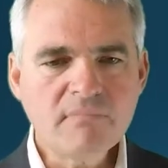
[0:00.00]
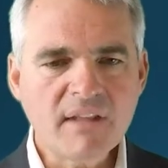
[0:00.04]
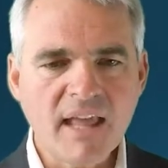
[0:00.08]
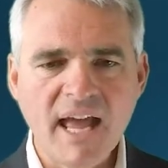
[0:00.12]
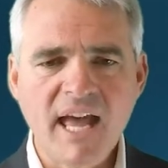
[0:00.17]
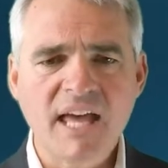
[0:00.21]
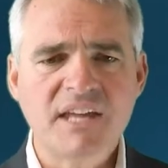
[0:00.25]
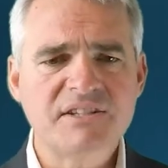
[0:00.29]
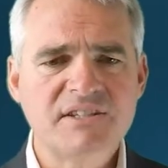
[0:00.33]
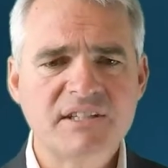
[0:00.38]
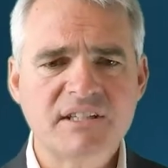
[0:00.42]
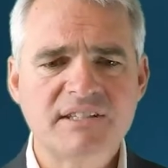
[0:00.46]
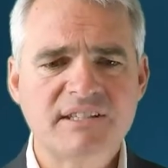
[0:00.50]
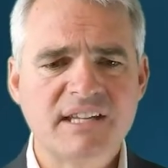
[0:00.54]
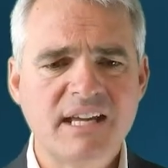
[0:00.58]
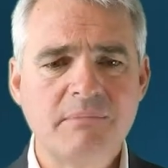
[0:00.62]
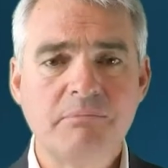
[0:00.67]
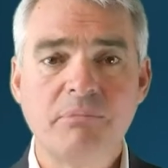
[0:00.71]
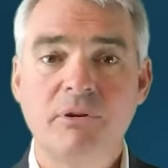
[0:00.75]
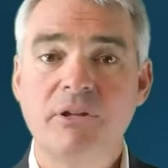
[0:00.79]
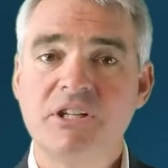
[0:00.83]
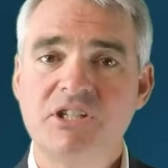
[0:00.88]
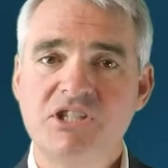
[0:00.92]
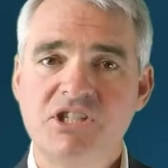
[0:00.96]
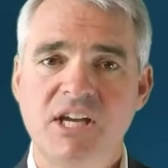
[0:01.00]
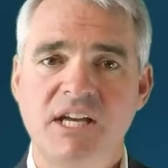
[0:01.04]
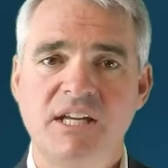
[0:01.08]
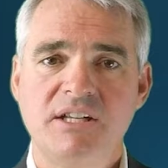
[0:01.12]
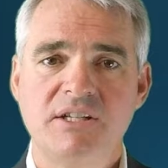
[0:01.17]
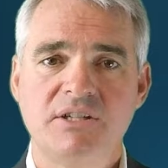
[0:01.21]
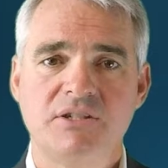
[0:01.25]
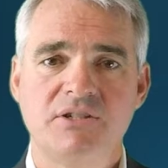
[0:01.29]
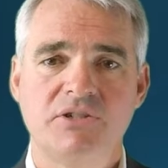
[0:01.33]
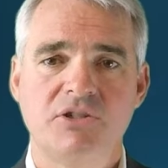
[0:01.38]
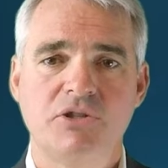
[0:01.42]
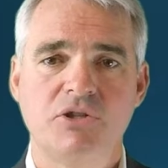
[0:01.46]
As an example, the
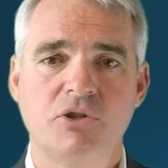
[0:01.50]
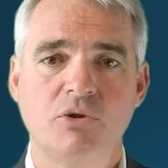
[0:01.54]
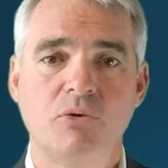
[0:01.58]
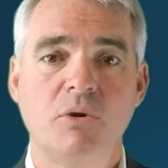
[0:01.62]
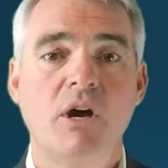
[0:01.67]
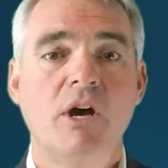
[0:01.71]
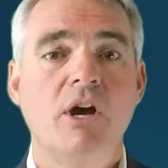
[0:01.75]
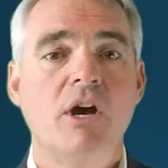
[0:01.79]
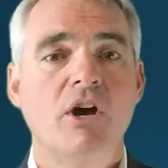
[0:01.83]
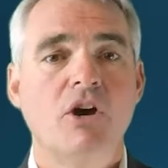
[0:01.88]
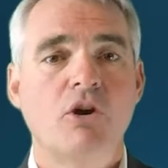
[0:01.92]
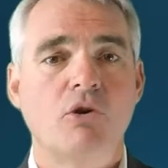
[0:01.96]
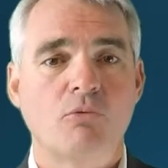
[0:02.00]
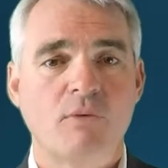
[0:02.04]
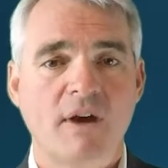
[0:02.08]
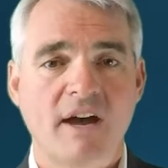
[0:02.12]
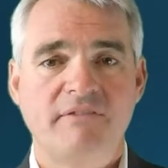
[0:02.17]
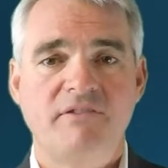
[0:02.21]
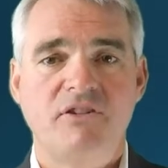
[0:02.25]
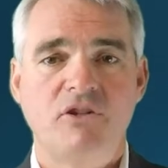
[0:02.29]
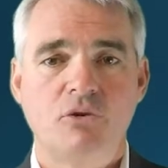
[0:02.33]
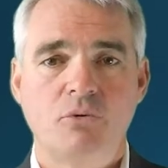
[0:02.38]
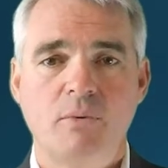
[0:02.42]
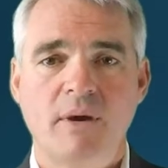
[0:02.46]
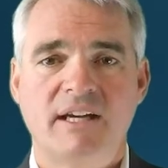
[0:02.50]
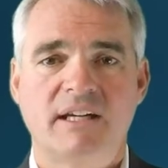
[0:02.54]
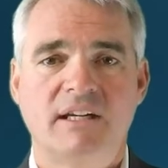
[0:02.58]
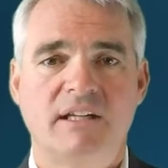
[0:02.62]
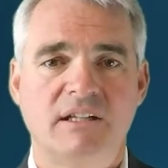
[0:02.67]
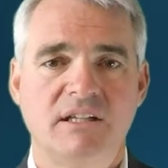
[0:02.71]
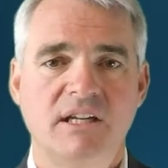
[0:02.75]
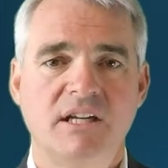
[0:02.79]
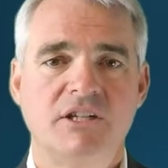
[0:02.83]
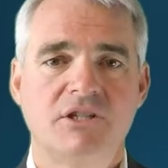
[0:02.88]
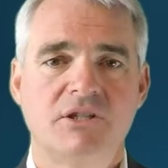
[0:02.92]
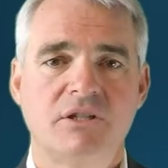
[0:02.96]
changes to revenue
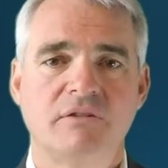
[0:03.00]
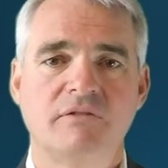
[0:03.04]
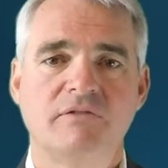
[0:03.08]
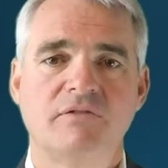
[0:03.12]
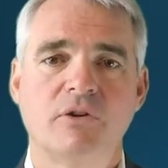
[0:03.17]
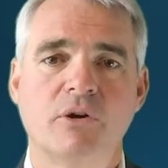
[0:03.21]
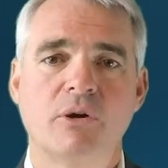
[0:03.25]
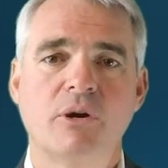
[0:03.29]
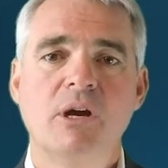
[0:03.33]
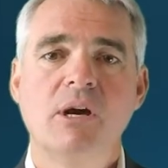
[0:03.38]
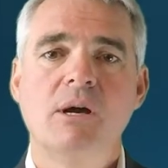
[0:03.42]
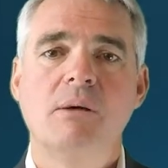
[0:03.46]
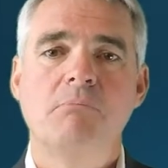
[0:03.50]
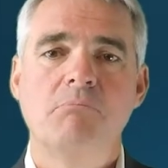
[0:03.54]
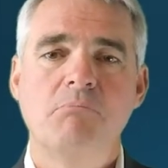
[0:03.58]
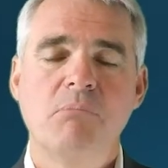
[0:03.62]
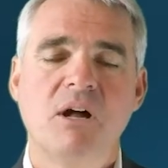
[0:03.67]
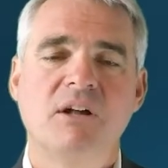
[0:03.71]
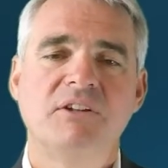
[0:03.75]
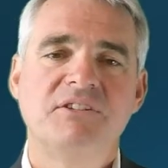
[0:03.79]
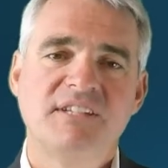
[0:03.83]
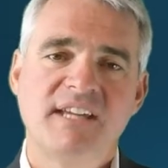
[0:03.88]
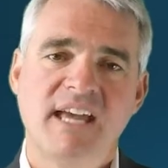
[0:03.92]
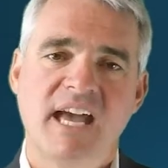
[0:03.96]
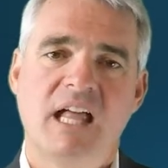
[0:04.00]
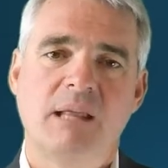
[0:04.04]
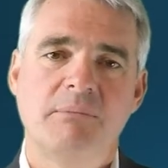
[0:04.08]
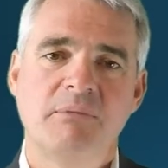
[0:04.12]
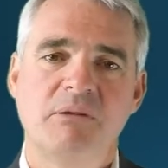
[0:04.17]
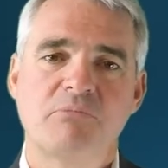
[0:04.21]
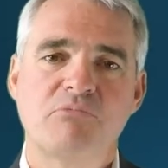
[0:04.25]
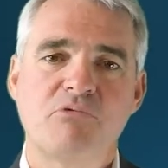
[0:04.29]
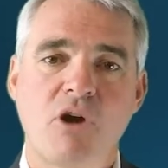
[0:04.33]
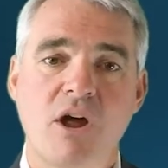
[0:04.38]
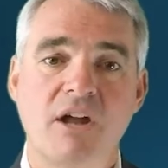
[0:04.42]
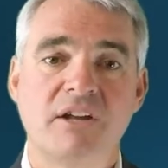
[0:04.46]
recognition for
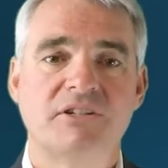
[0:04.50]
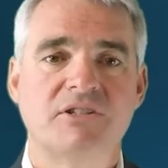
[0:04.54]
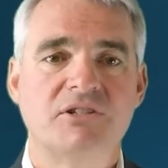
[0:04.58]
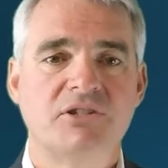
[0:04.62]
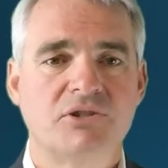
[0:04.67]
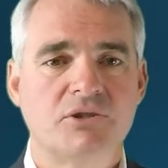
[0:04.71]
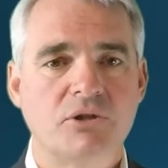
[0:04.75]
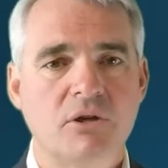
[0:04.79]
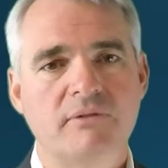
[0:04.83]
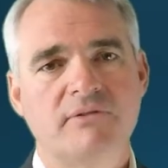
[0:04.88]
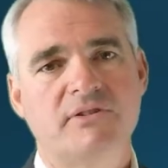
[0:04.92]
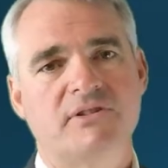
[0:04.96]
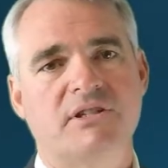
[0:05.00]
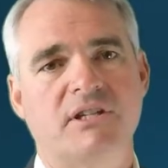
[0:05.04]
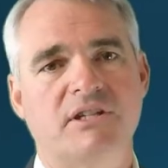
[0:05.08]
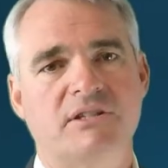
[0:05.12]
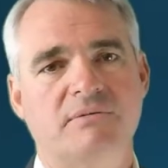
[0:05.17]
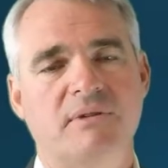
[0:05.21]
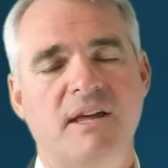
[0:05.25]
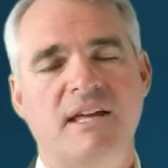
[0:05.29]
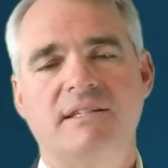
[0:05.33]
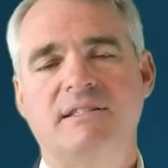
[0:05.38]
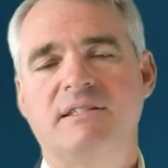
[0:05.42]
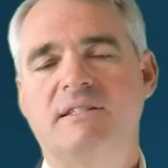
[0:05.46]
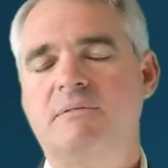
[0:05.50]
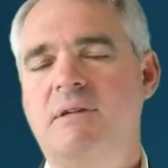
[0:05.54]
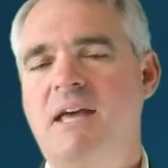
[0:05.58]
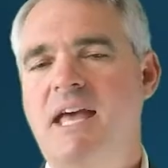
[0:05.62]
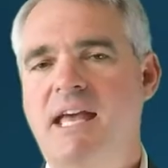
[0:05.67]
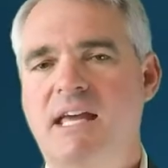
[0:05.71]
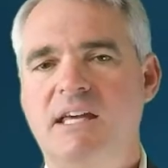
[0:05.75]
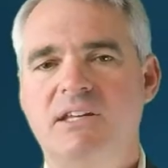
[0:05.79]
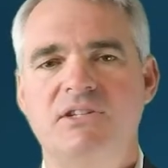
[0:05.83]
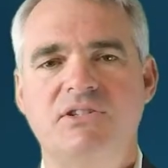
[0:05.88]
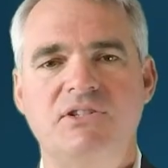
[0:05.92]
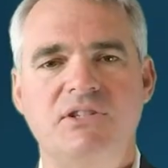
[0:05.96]
multi-element products and services. That's
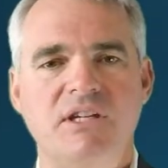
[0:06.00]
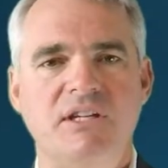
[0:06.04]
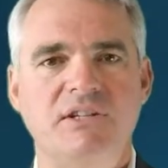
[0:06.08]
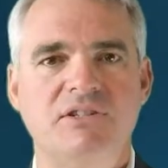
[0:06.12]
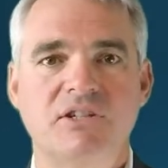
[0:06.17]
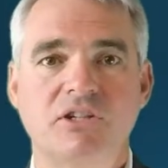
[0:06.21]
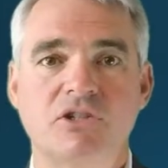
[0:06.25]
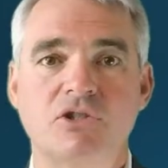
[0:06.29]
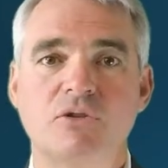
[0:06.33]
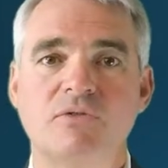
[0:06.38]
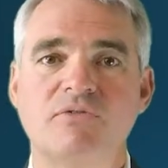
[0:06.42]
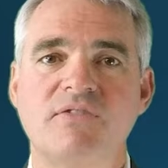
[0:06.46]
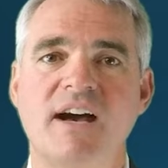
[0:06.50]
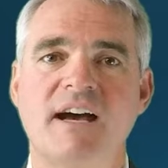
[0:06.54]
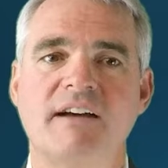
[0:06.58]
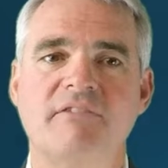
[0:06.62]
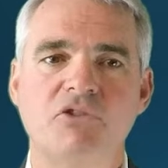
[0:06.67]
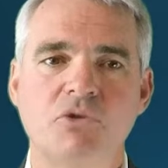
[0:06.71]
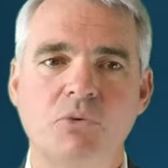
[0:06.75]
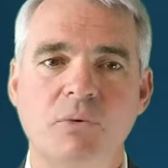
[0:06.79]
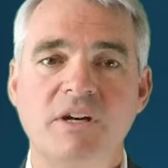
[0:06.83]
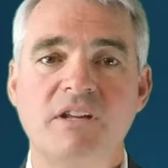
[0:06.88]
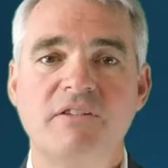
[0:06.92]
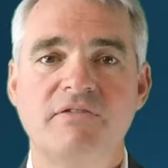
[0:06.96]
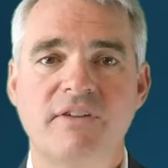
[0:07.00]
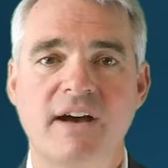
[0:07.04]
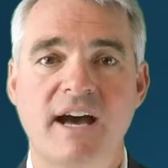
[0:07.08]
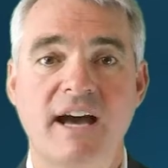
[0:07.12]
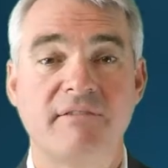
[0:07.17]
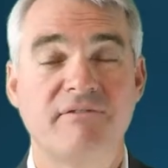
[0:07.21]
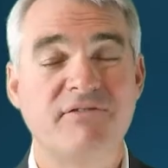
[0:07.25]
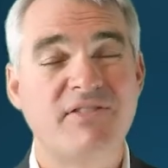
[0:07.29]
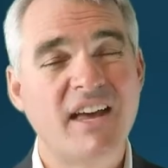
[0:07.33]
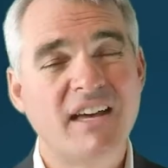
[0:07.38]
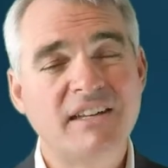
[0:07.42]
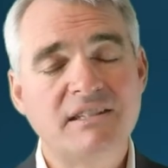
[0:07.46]
ASC
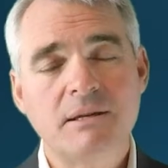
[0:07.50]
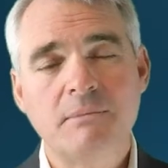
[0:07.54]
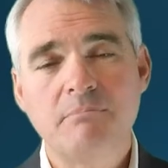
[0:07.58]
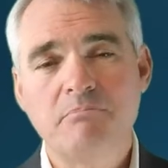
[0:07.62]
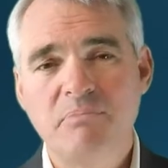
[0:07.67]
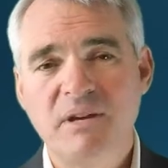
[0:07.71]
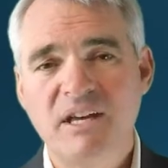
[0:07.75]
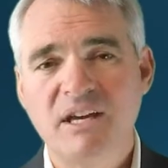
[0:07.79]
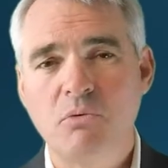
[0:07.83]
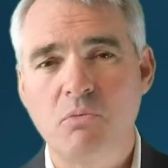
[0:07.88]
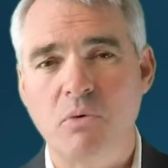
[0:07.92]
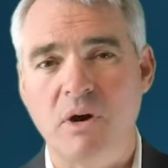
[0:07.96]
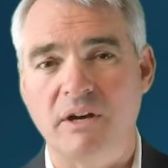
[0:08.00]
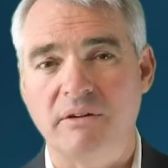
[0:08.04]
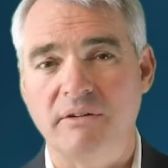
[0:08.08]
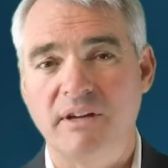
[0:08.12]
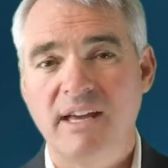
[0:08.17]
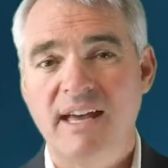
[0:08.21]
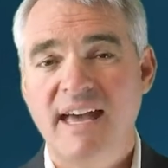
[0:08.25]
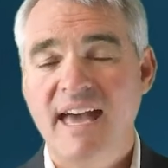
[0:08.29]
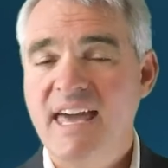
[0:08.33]
60525. That's a big one.